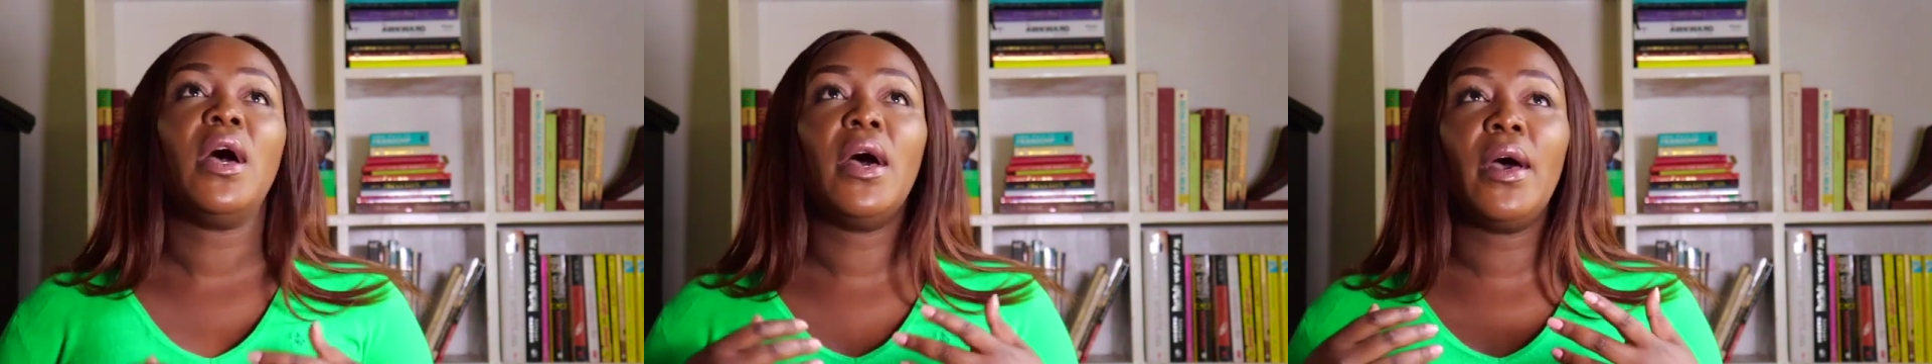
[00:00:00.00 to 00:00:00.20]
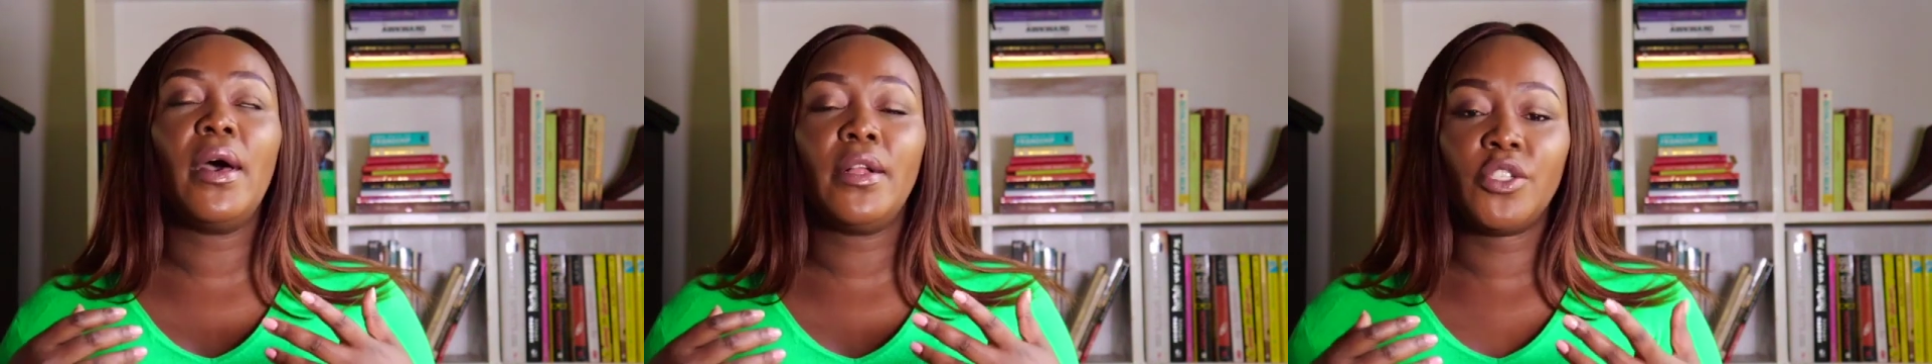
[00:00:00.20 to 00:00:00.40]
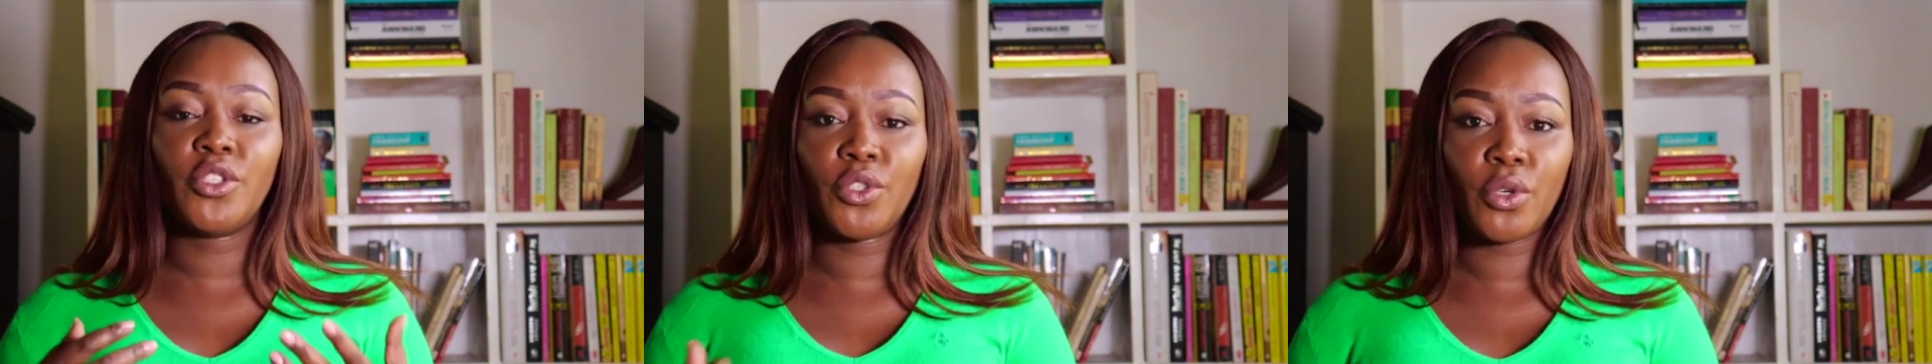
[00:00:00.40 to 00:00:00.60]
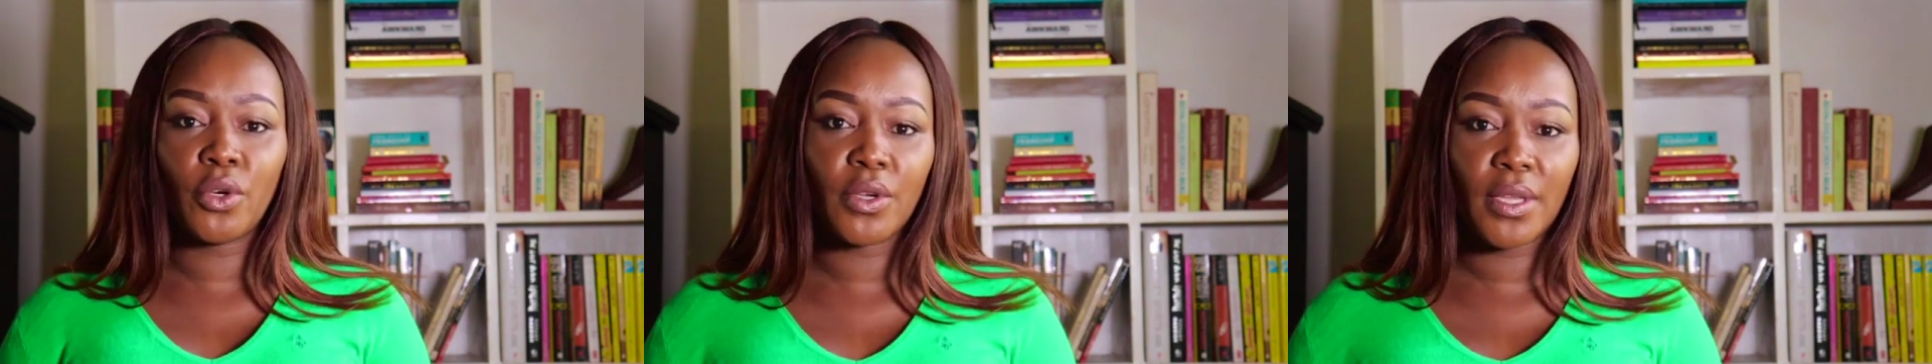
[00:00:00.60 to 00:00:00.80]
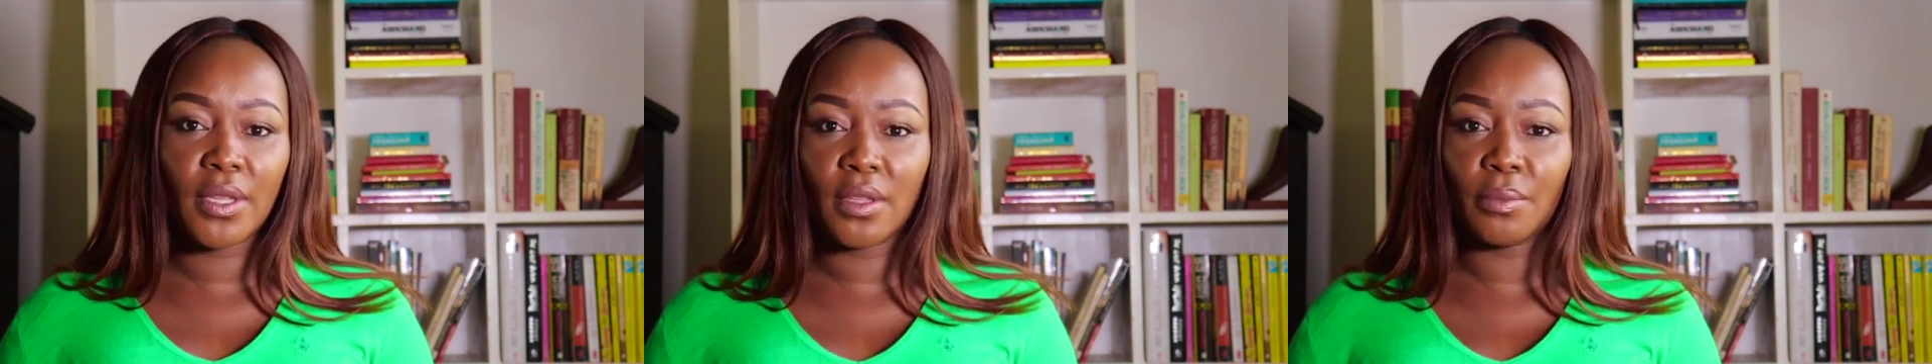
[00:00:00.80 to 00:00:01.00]
I'll
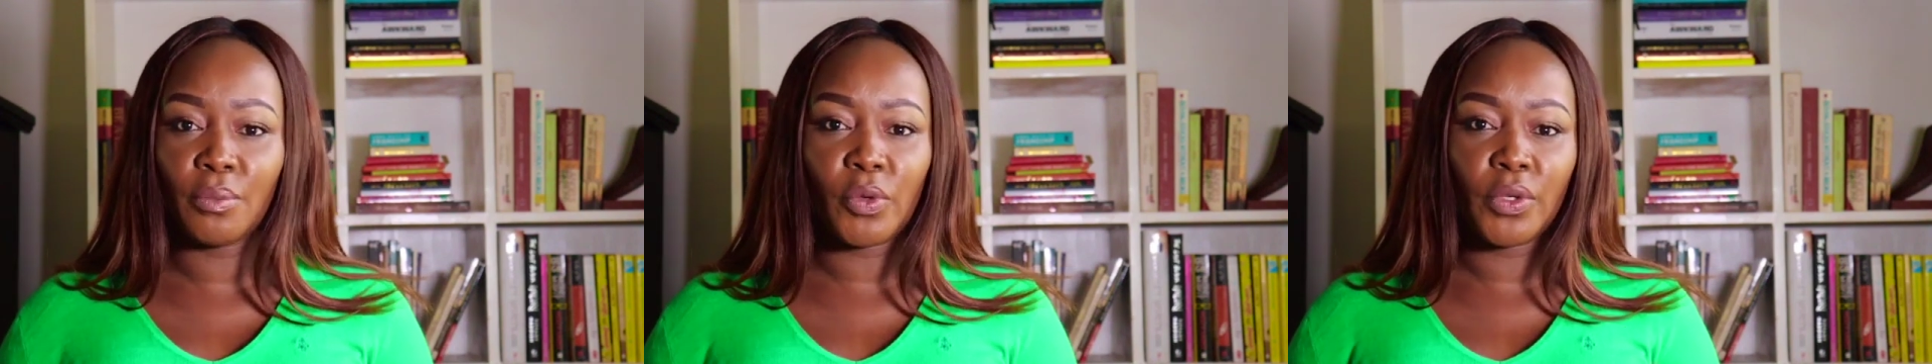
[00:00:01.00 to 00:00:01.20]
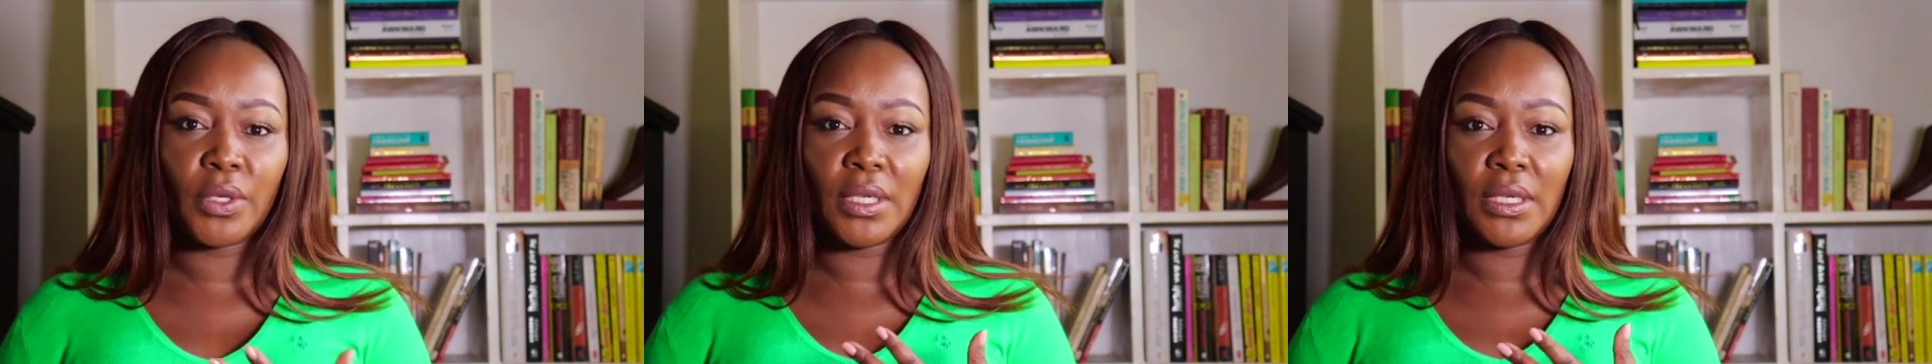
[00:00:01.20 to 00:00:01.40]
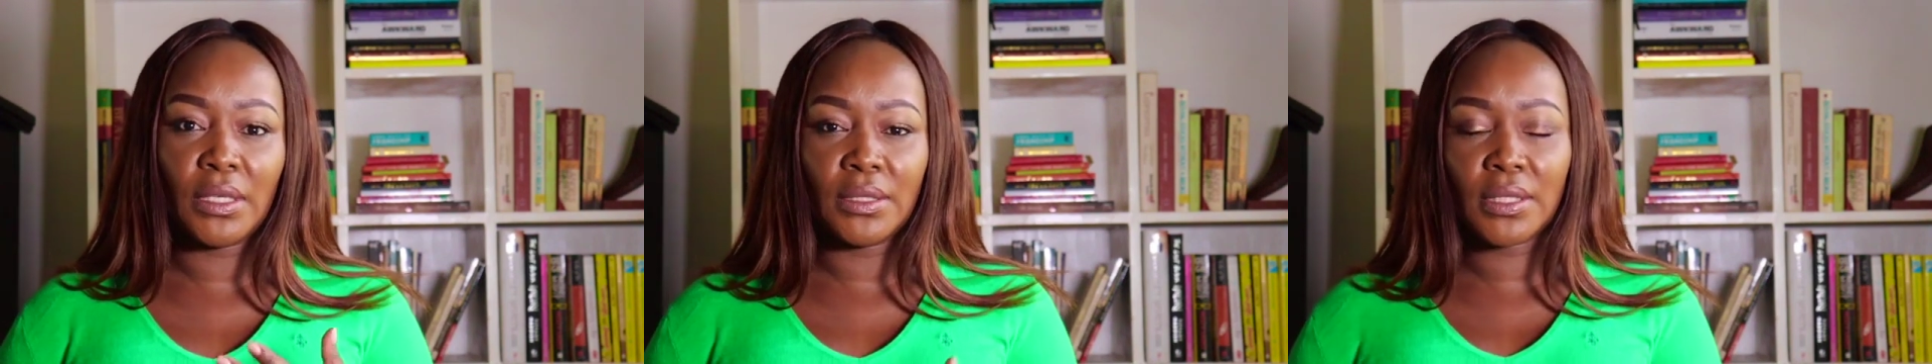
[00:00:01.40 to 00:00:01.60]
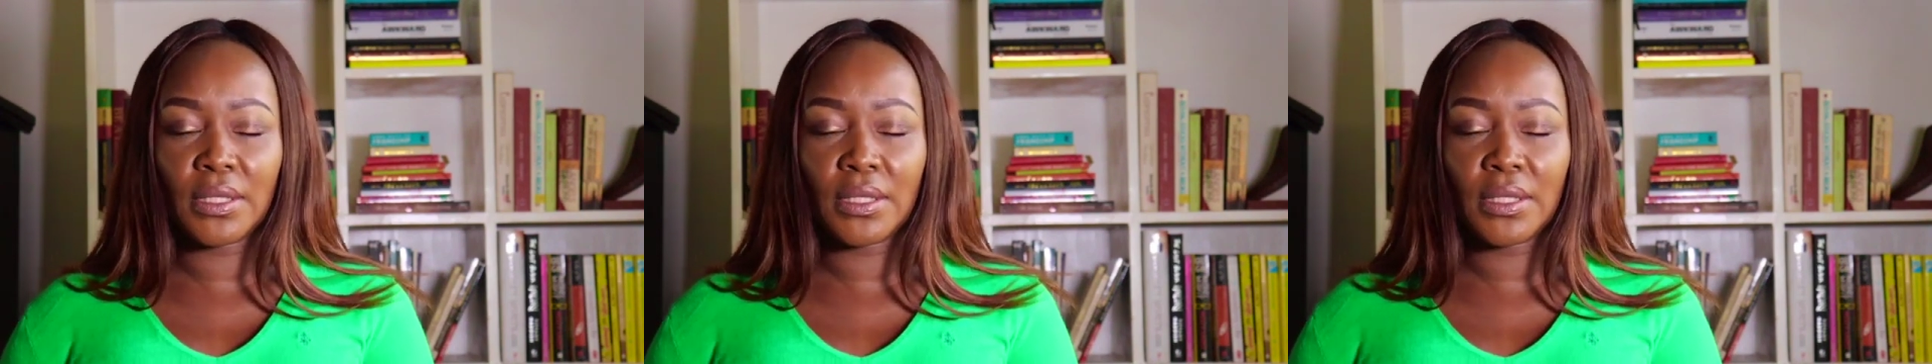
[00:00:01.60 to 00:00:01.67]
jog in the morning,